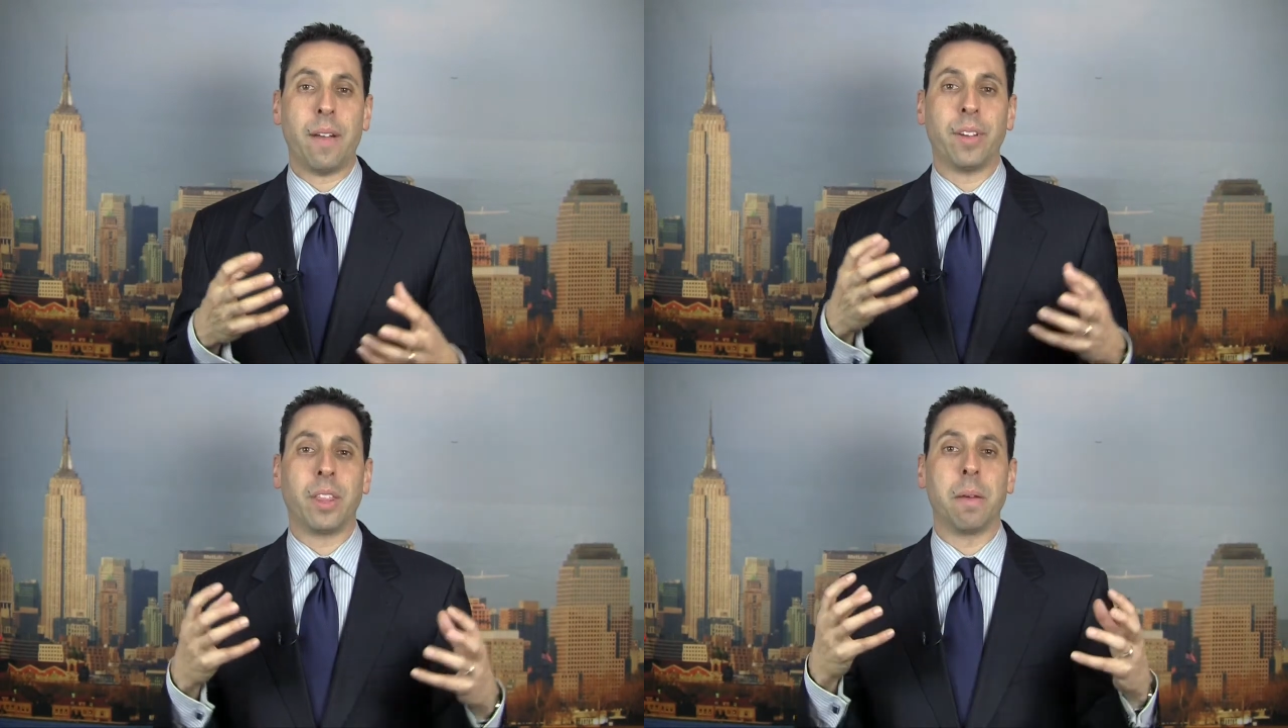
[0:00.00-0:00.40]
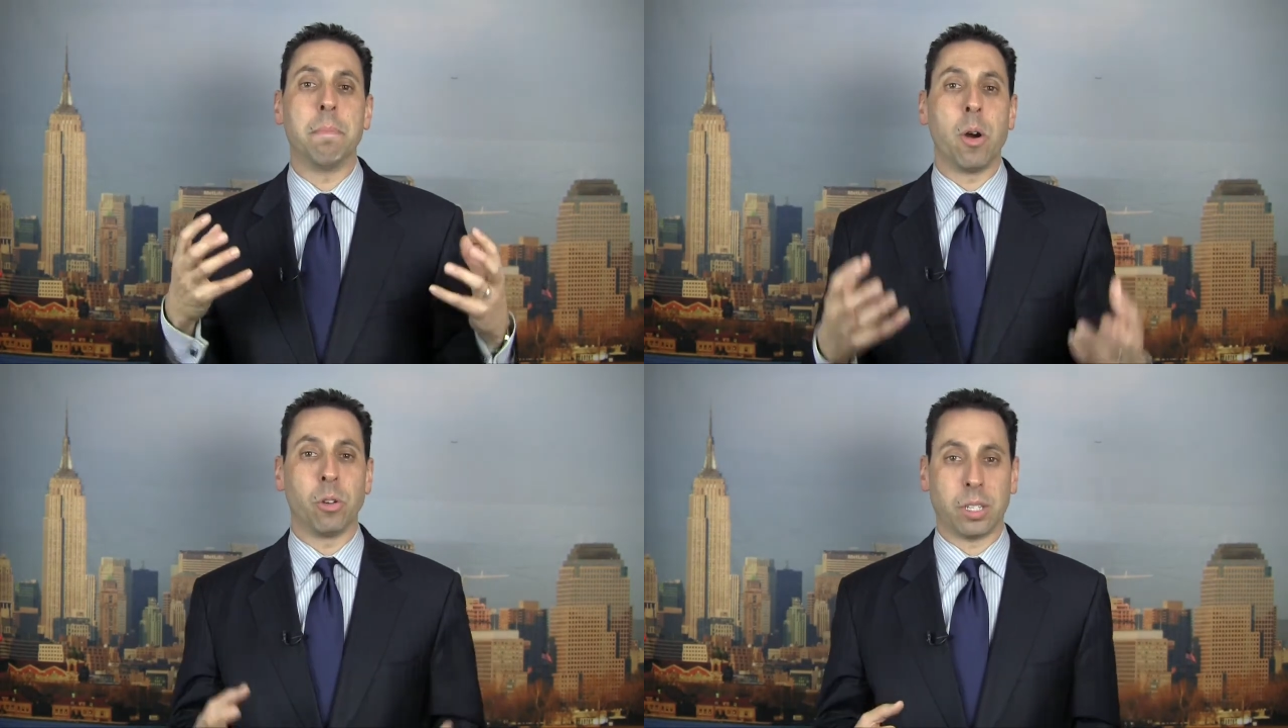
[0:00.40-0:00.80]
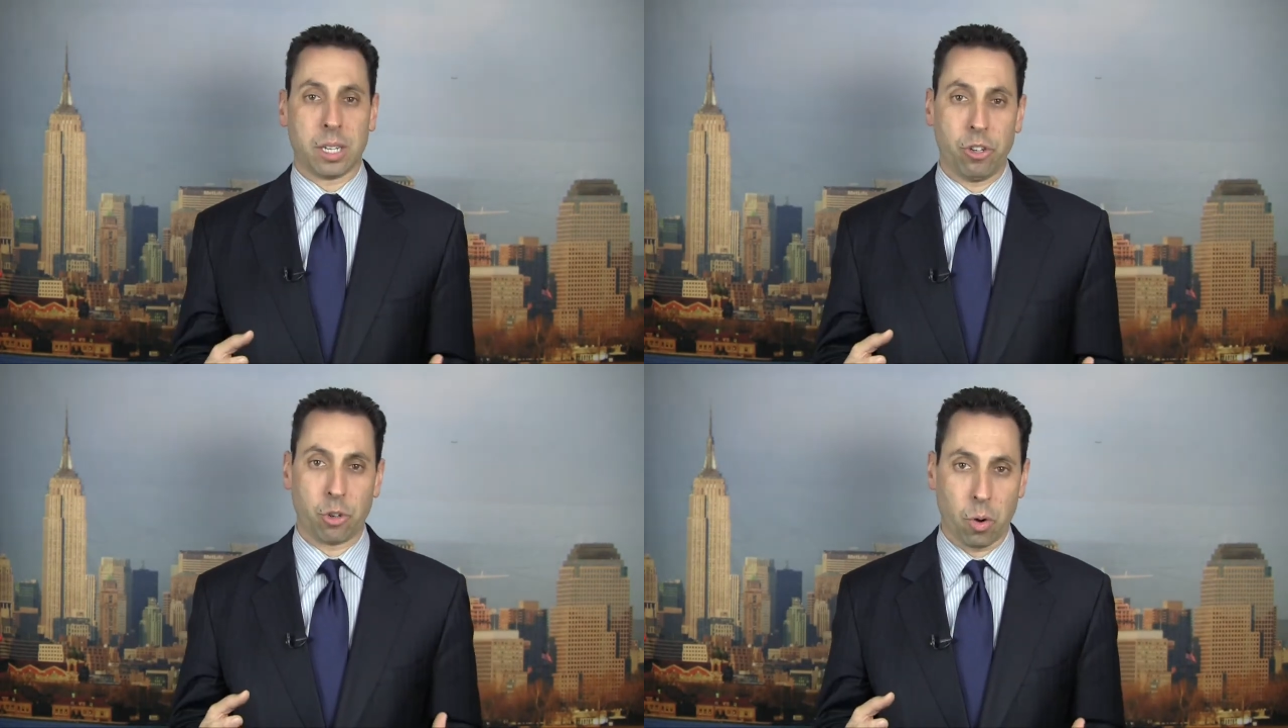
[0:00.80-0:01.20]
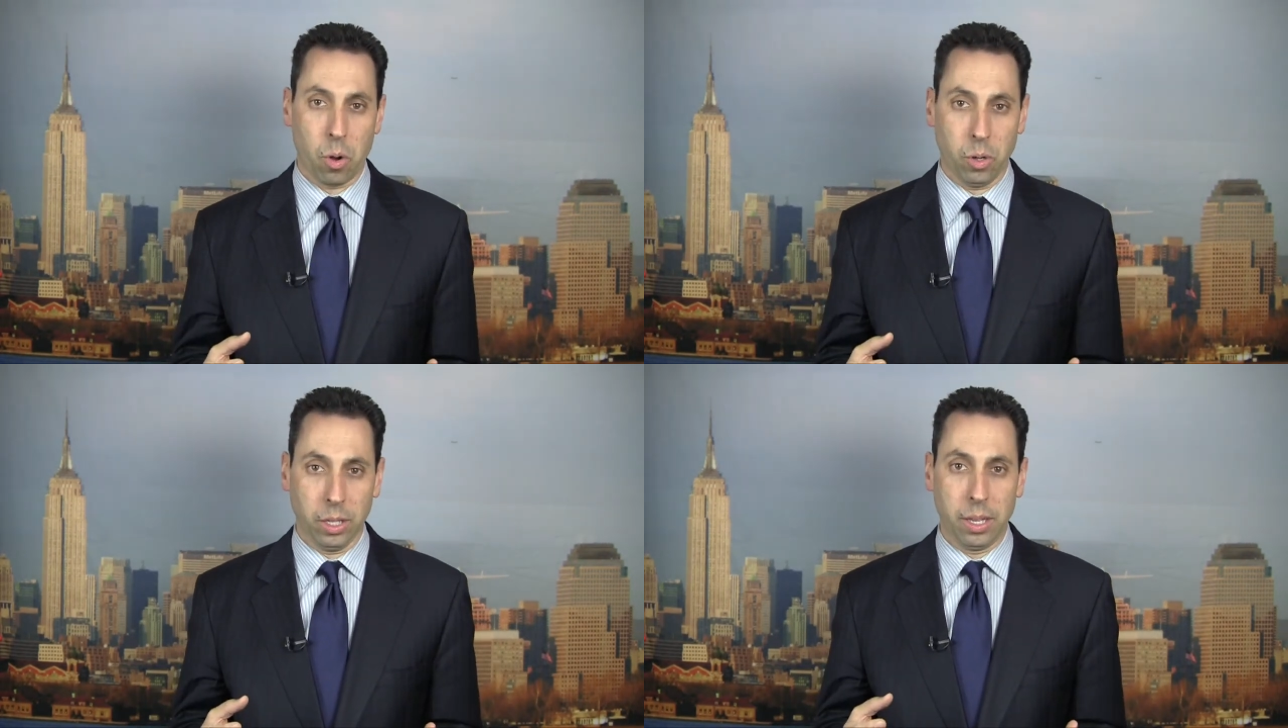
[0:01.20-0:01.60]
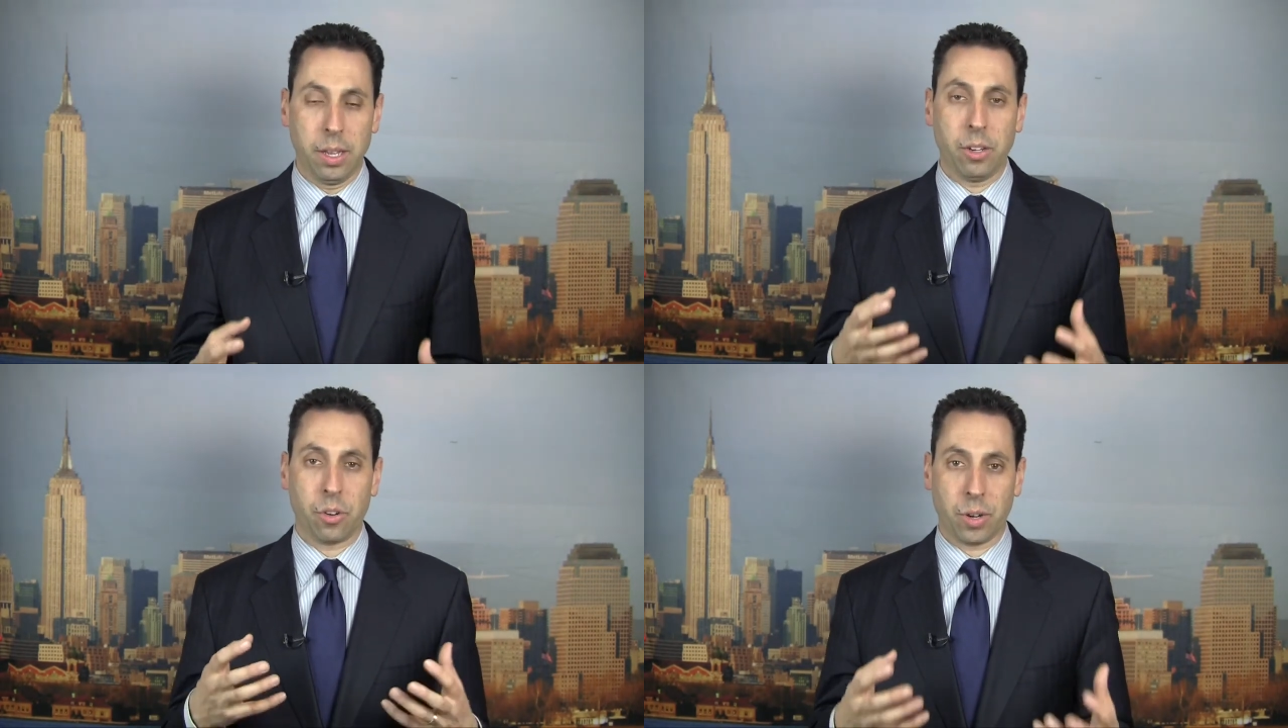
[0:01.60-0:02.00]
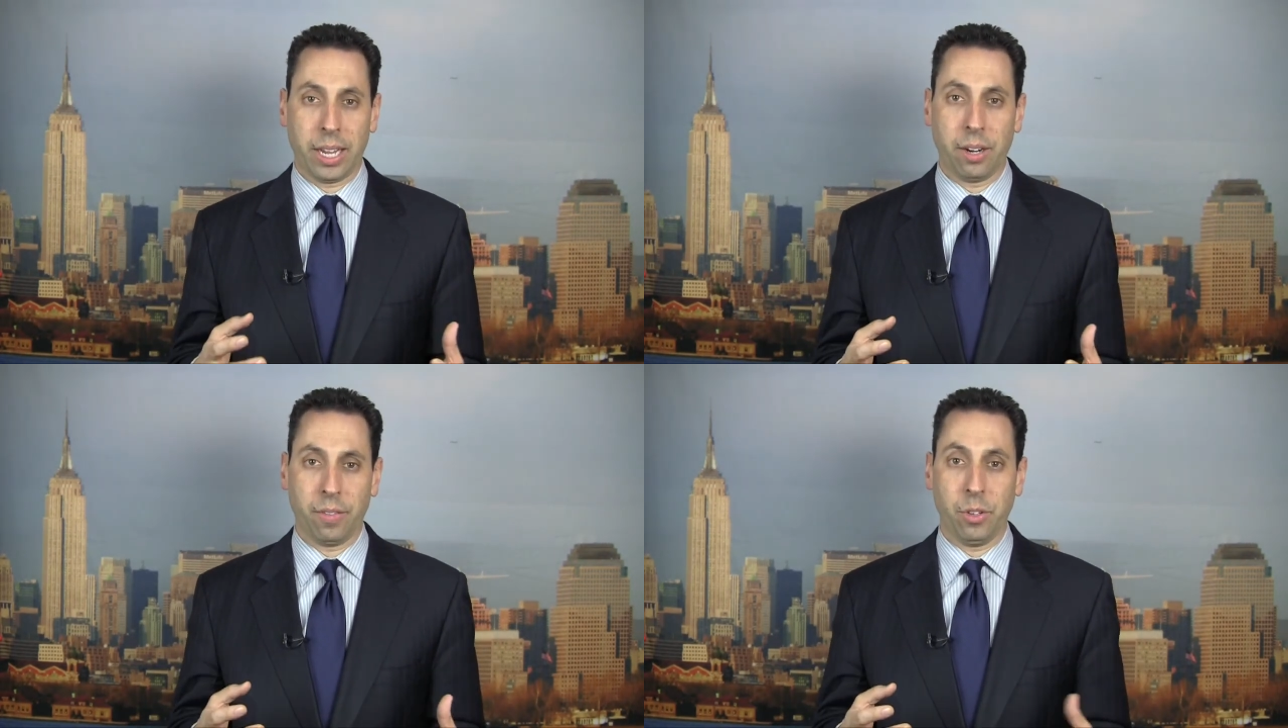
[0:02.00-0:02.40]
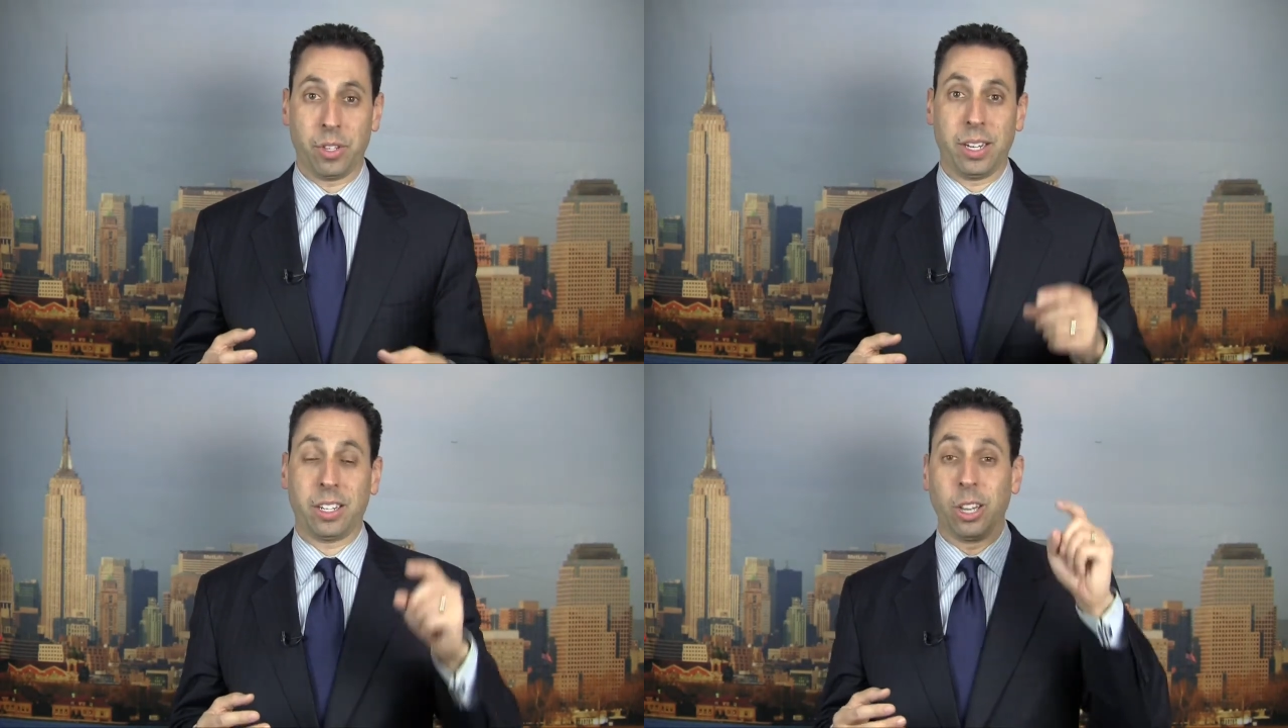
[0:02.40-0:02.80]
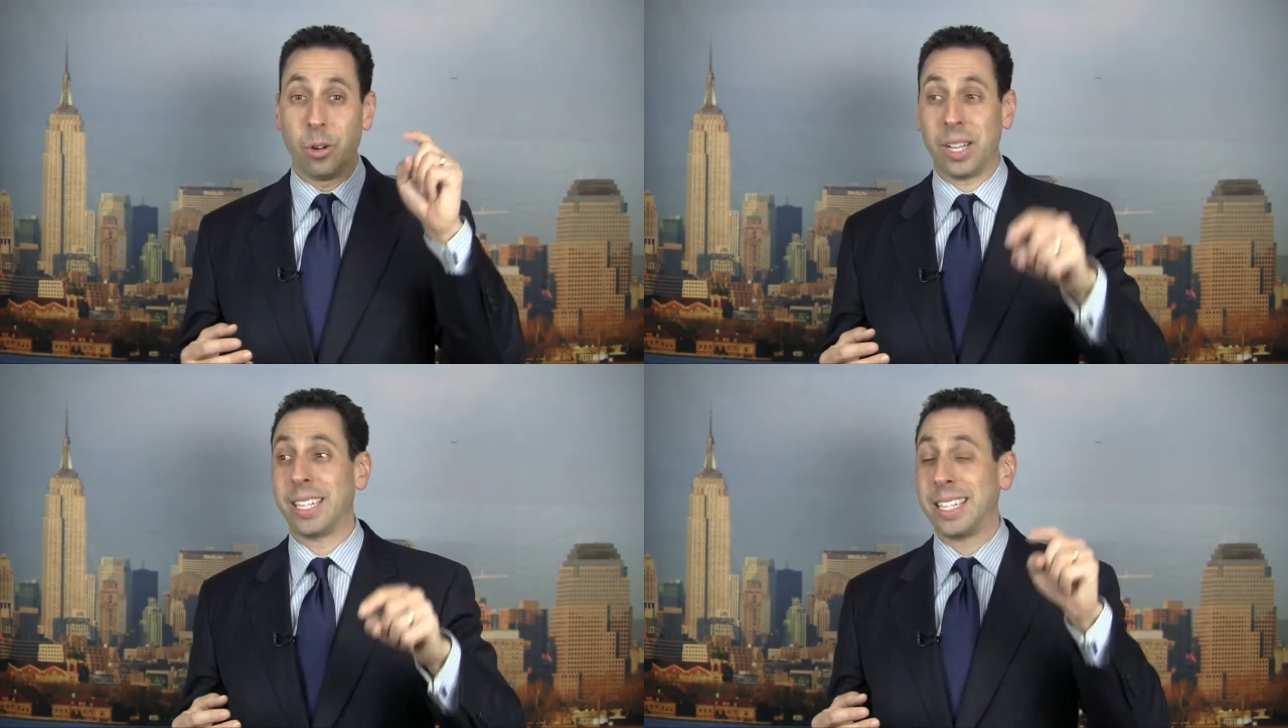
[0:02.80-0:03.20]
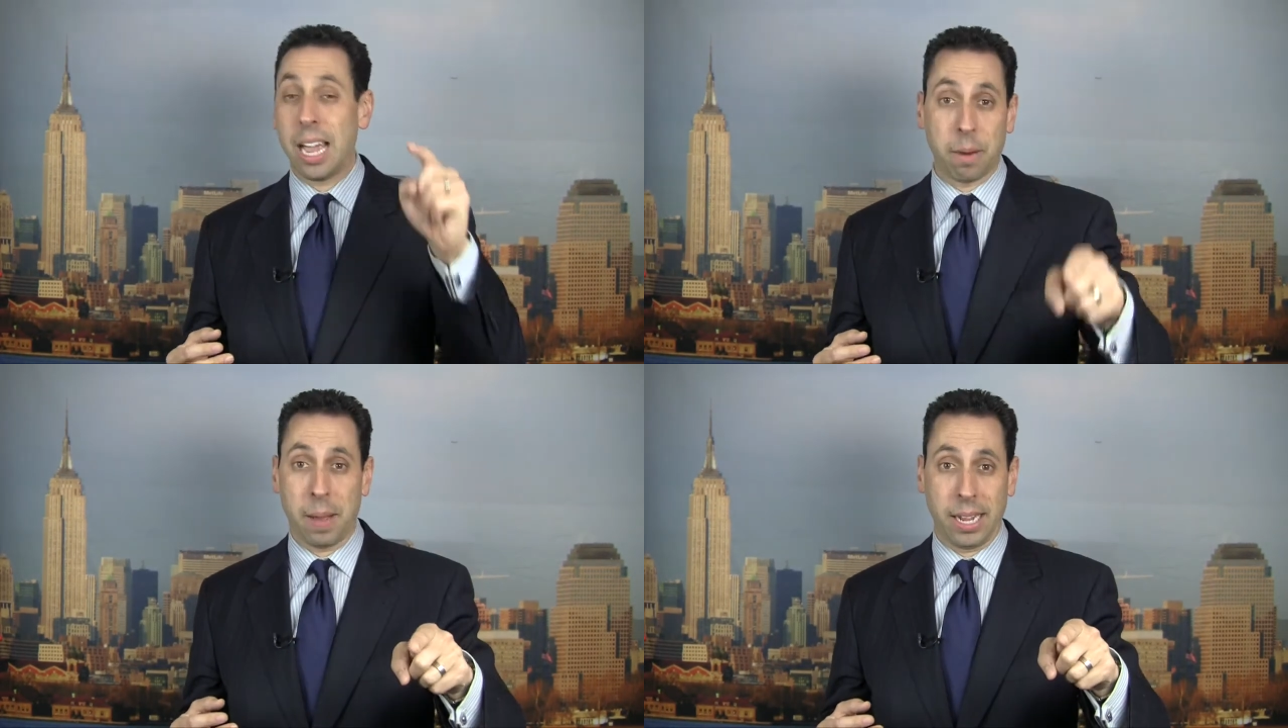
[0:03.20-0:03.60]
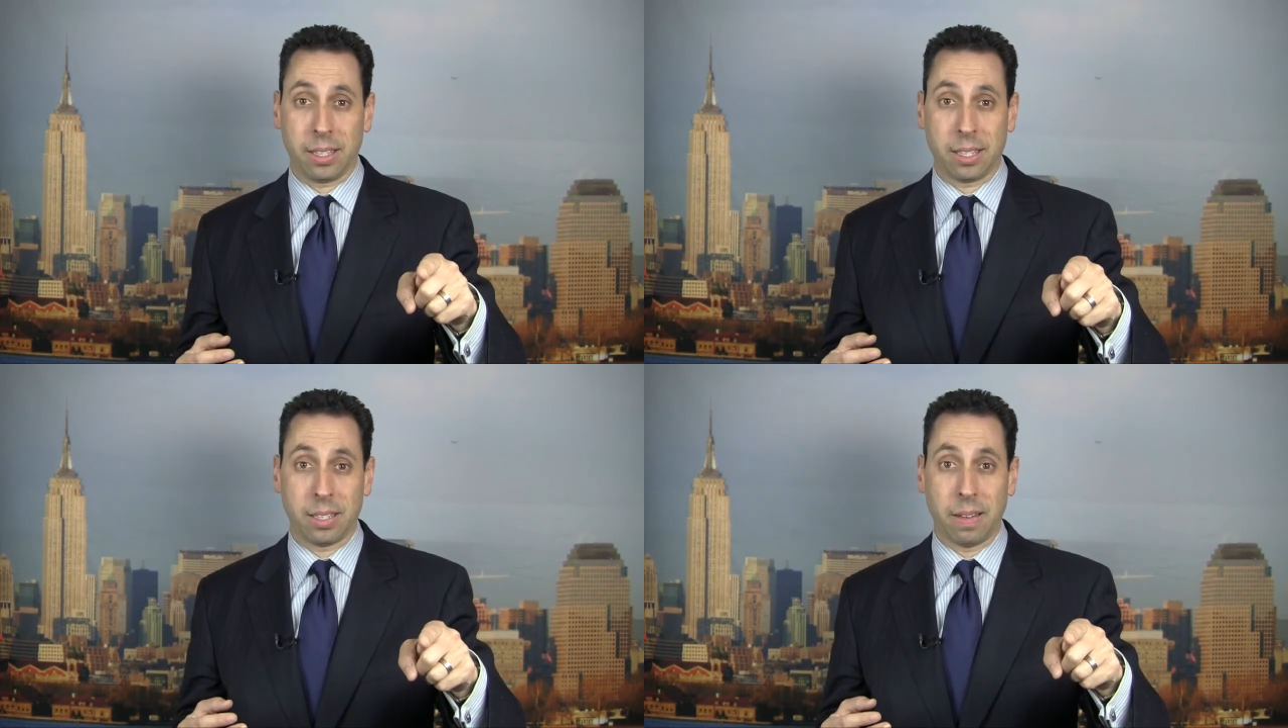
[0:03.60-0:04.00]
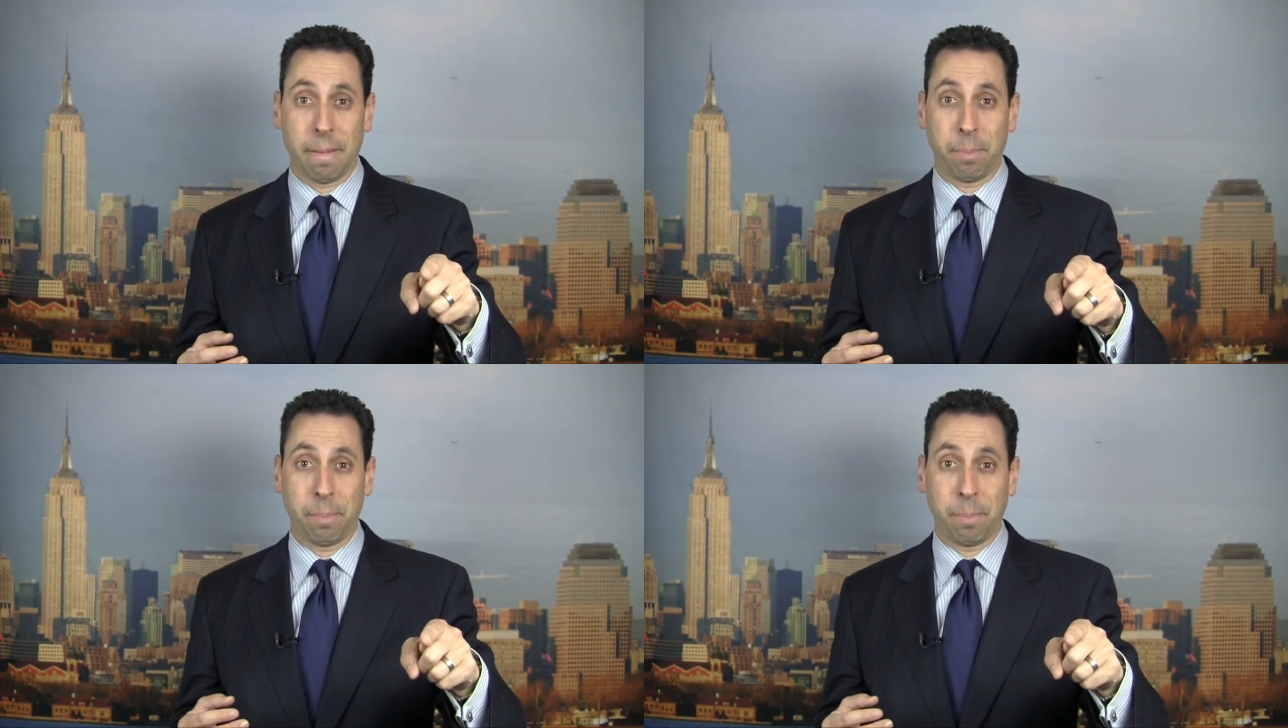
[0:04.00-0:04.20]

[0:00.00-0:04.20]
having the most control during interviews, including sound bites.